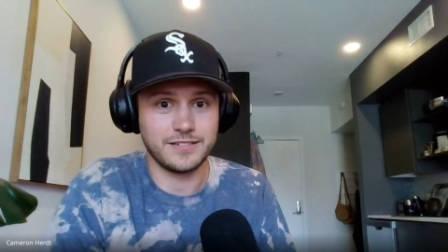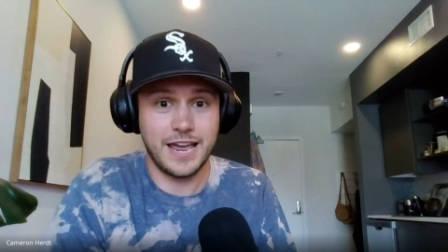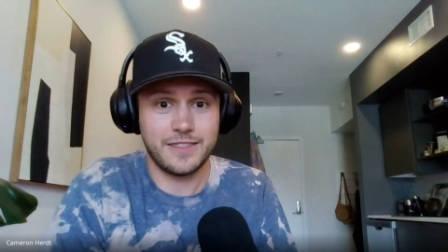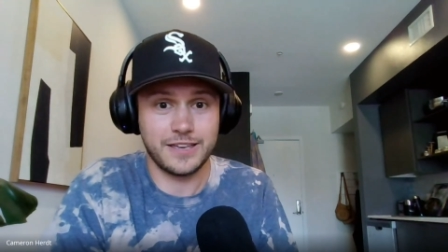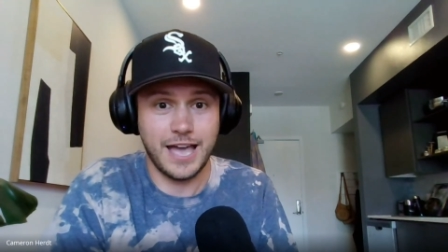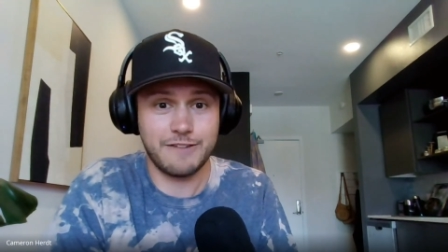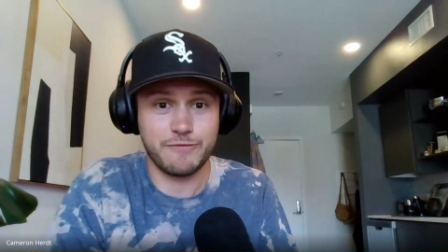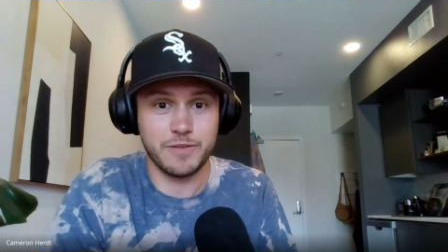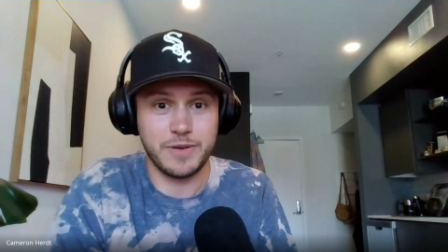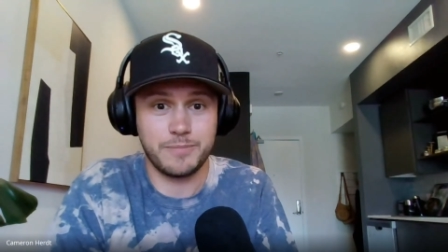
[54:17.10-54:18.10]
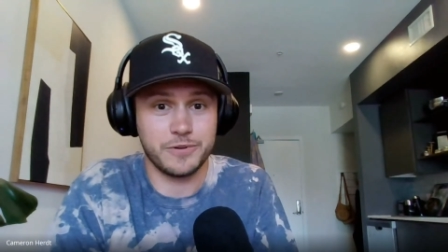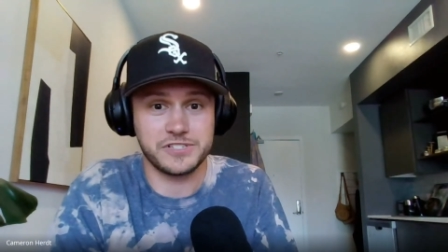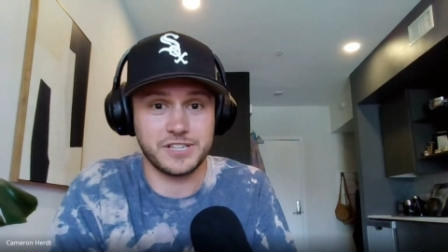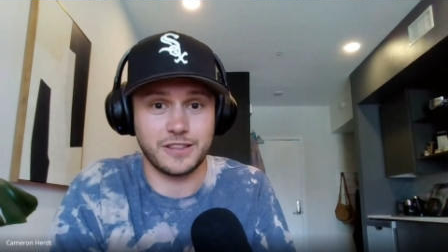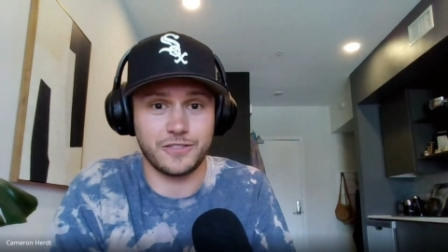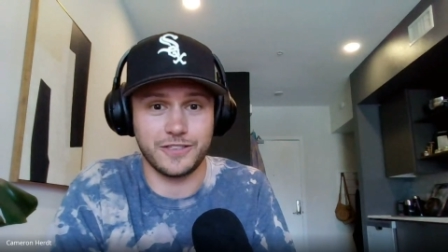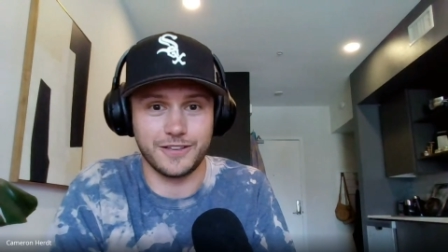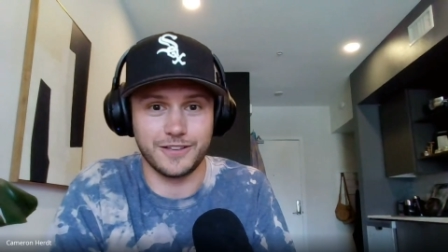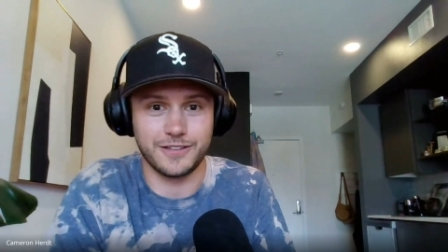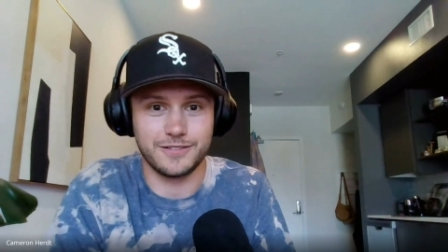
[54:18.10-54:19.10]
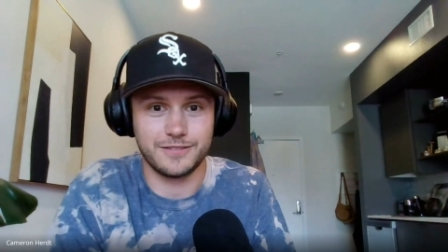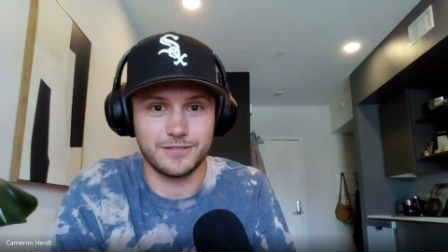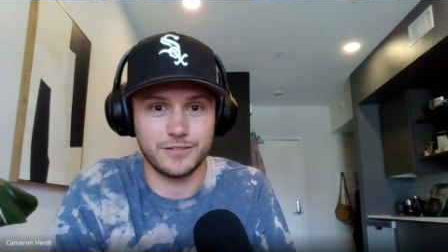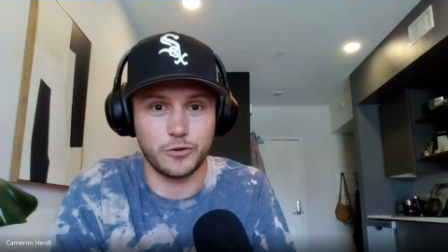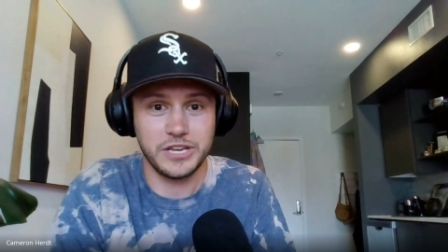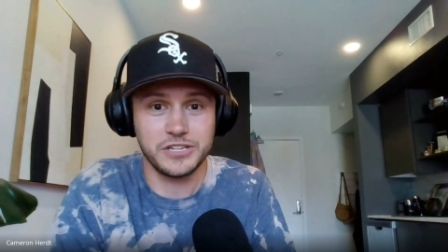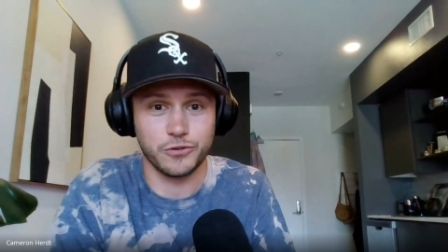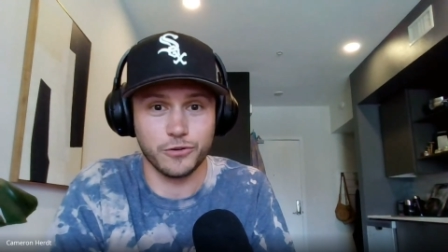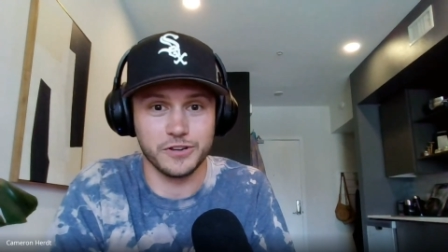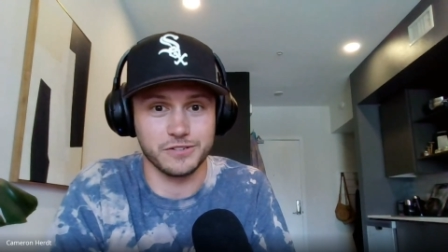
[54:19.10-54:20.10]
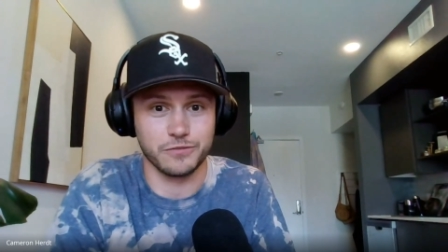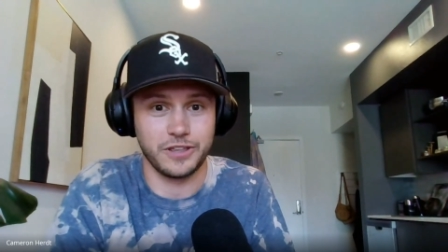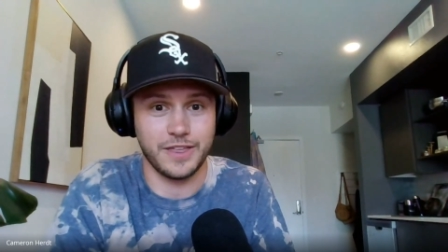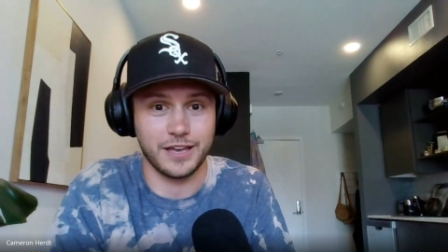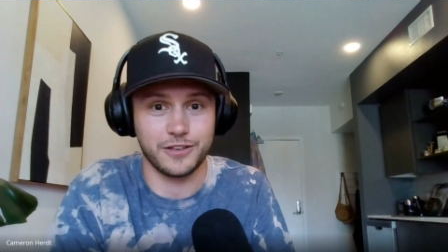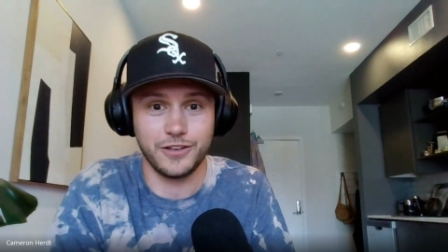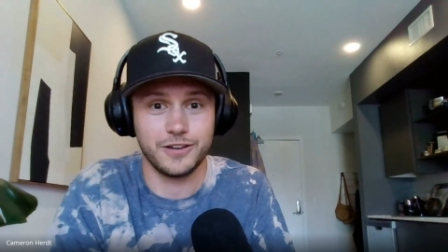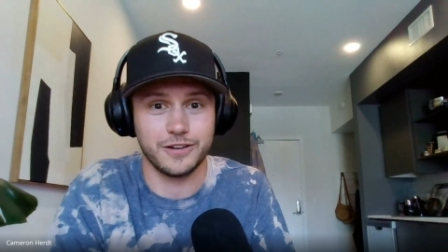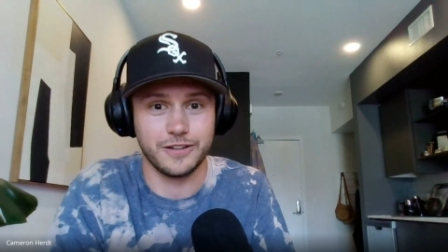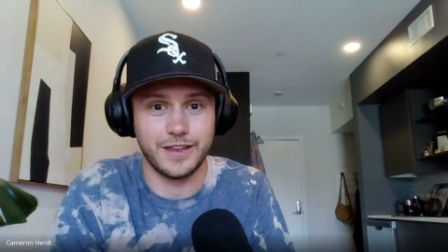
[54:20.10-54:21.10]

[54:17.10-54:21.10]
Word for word: "Dad, the guy from the paper said that the Queen tour isn't really that good."